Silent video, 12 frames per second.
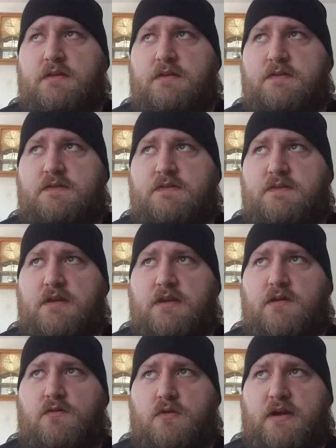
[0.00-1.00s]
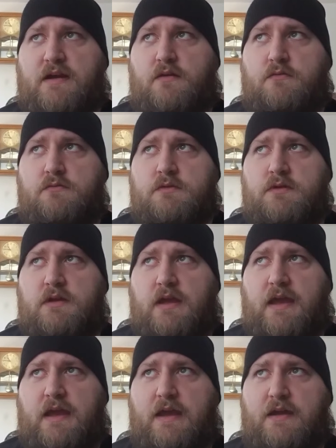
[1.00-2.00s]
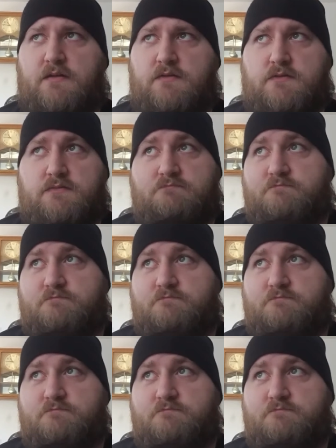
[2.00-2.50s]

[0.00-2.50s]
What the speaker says: sitting around and